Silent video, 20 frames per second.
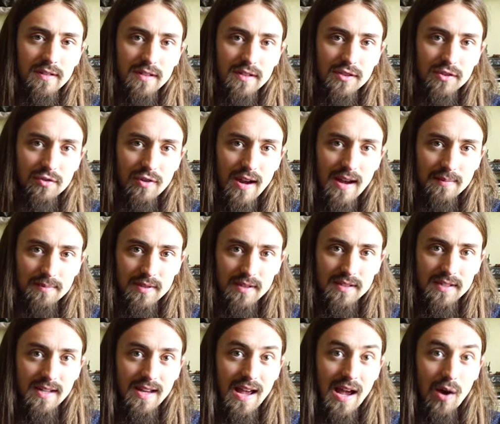this strap to
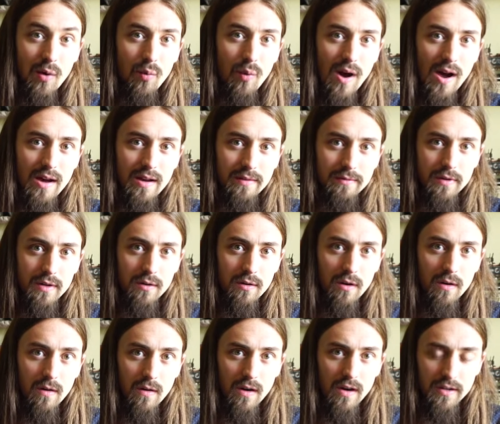see how wide of a
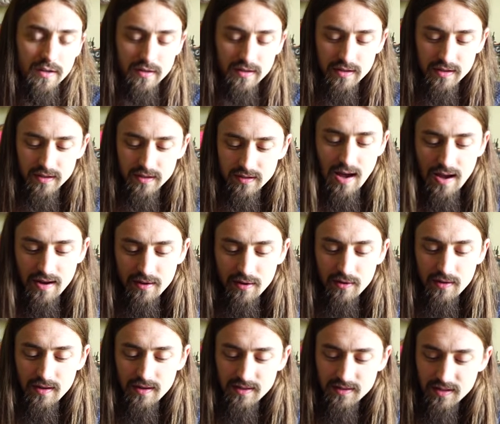grosgrain you need. I
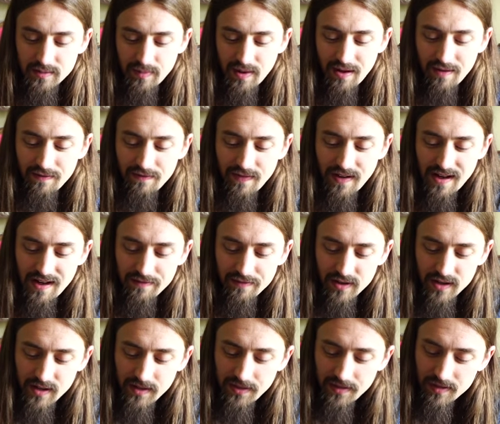know that it's about
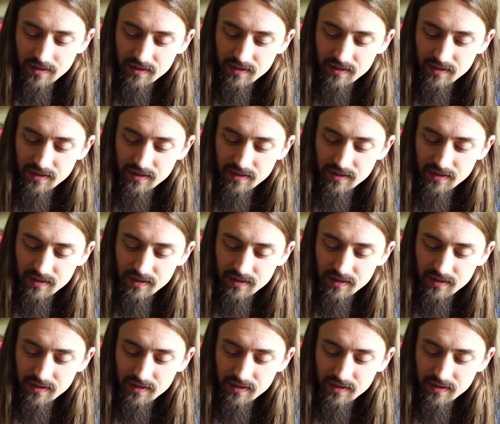5 8